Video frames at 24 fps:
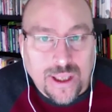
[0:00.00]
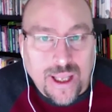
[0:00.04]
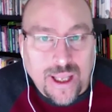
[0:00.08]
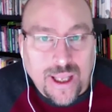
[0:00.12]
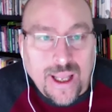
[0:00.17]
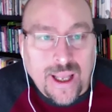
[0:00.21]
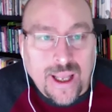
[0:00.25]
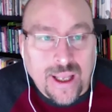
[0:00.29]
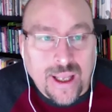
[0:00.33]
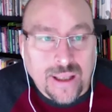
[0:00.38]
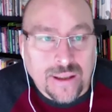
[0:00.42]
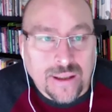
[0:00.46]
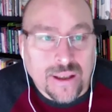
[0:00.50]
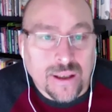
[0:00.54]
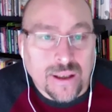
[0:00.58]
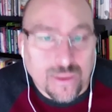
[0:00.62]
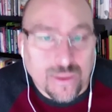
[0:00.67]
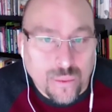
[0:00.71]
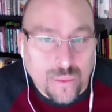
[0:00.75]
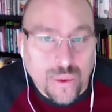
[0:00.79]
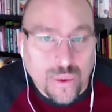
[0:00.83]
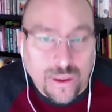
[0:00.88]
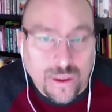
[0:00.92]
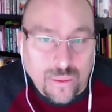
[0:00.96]
And
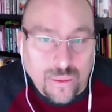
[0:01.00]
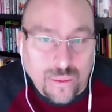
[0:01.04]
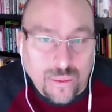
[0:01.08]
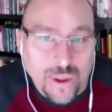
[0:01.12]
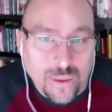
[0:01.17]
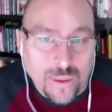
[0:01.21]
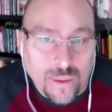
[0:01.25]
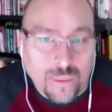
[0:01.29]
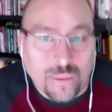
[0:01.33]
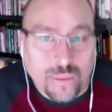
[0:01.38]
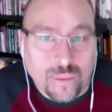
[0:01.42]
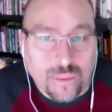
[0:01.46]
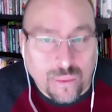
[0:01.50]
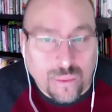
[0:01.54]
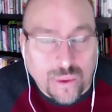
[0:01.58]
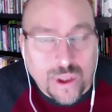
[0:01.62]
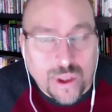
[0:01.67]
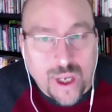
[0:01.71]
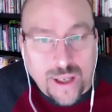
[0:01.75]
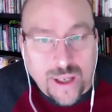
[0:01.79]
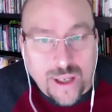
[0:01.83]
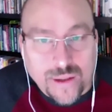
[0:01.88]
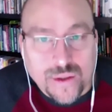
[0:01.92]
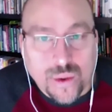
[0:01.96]
we
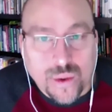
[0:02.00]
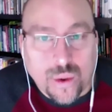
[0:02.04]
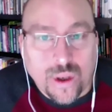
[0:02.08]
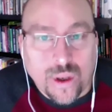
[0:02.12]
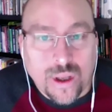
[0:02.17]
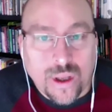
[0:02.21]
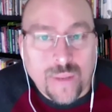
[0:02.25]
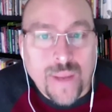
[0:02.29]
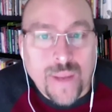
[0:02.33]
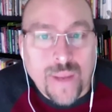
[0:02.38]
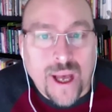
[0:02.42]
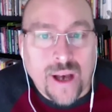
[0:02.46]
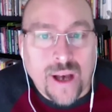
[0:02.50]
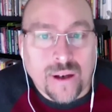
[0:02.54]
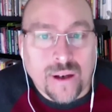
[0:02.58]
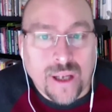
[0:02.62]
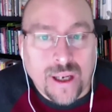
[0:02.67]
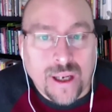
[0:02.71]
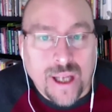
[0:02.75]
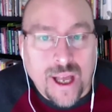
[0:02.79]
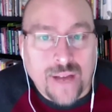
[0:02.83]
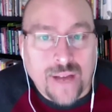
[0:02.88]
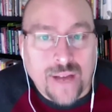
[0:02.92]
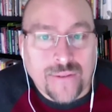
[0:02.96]
kind of sorted them out
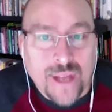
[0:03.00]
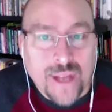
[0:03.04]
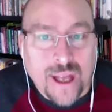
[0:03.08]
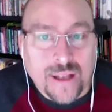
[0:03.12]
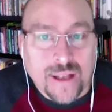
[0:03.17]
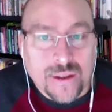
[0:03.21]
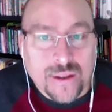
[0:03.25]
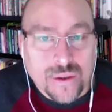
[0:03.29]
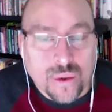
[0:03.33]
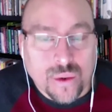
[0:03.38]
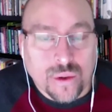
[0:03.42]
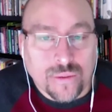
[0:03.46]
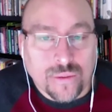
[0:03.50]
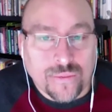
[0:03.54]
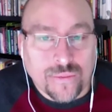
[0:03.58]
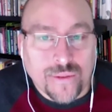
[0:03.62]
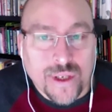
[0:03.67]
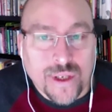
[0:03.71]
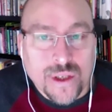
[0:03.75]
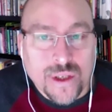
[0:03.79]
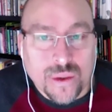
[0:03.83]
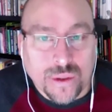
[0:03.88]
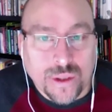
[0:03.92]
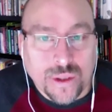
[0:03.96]
and have that sort of
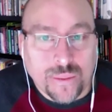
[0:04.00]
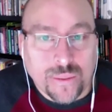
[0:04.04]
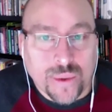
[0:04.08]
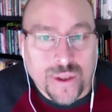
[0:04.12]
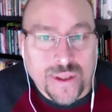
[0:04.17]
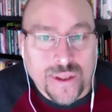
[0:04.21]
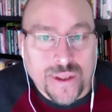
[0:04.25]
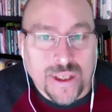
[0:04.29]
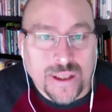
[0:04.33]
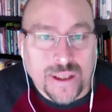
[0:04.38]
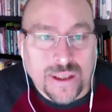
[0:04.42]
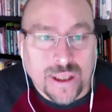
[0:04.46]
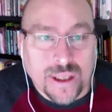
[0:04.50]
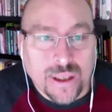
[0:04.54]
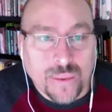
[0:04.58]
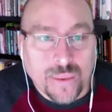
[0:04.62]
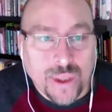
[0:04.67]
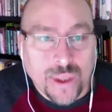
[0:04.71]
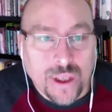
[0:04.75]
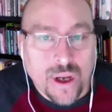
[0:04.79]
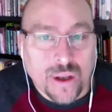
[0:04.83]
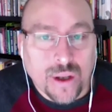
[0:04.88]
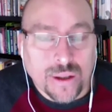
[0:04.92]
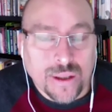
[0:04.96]
visually presented, and
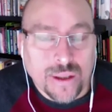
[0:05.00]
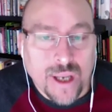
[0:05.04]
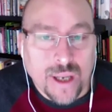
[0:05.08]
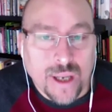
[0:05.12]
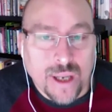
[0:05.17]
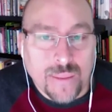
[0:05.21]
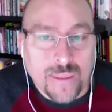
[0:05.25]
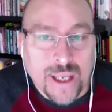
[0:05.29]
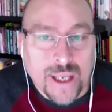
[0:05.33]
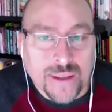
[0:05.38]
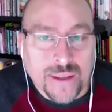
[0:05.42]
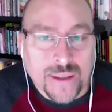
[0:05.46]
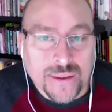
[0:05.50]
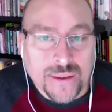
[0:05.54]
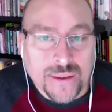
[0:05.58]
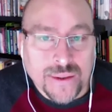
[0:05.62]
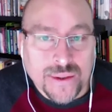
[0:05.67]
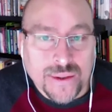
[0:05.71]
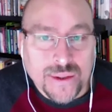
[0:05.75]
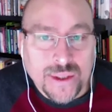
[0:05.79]
we call it 9 mountains